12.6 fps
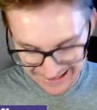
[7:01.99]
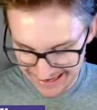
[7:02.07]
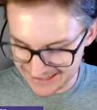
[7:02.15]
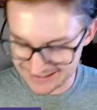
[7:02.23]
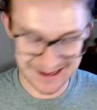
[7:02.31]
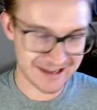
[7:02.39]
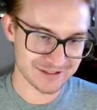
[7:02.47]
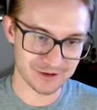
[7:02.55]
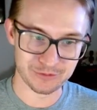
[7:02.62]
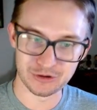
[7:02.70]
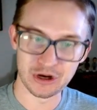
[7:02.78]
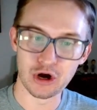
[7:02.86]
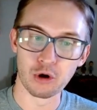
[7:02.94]
I don't
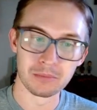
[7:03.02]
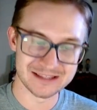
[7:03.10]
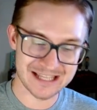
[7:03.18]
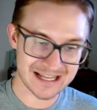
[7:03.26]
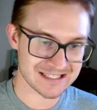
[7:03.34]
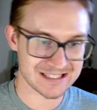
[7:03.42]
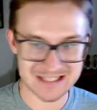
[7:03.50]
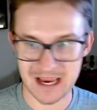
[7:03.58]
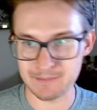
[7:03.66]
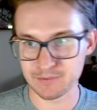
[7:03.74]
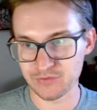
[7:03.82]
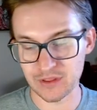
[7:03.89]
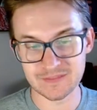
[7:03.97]
know, but that's the type
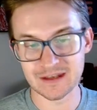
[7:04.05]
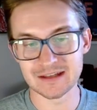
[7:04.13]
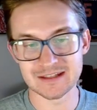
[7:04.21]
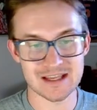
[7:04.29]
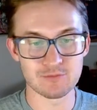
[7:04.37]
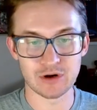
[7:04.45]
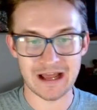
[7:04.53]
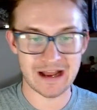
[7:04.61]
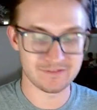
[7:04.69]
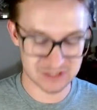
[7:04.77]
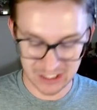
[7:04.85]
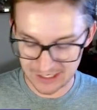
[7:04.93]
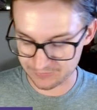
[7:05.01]
of thing that a team would have
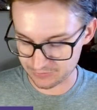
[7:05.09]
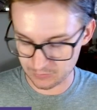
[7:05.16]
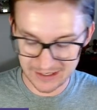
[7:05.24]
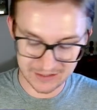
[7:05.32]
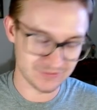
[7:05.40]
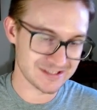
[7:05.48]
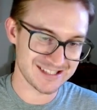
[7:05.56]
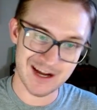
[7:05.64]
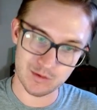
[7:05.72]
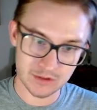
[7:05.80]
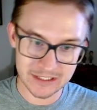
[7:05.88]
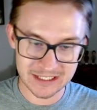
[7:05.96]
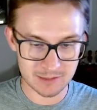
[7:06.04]
to offer, right? If it's not
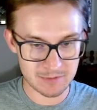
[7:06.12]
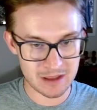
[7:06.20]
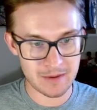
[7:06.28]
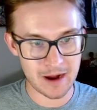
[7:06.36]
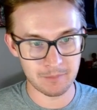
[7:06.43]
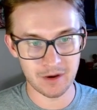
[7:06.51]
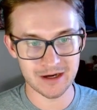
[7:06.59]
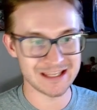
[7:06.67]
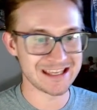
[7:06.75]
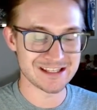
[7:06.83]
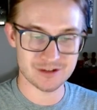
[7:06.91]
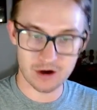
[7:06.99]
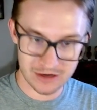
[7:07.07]
really going to be about money,
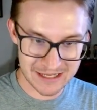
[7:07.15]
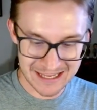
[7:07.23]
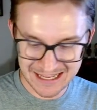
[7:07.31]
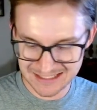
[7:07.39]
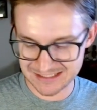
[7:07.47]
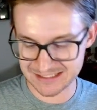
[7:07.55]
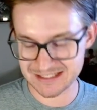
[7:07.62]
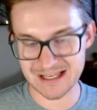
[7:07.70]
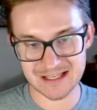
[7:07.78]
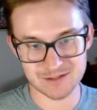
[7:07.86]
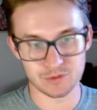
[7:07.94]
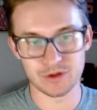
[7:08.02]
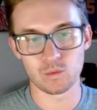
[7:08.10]
he's already had success,
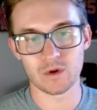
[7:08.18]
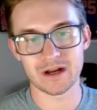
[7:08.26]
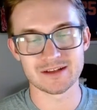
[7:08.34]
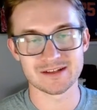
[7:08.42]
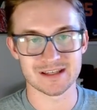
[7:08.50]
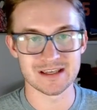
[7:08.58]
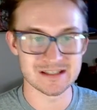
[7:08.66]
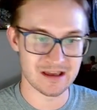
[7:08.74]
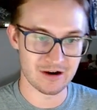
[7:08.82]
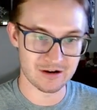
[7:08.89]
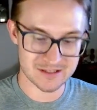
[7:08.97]
well, then what else is there?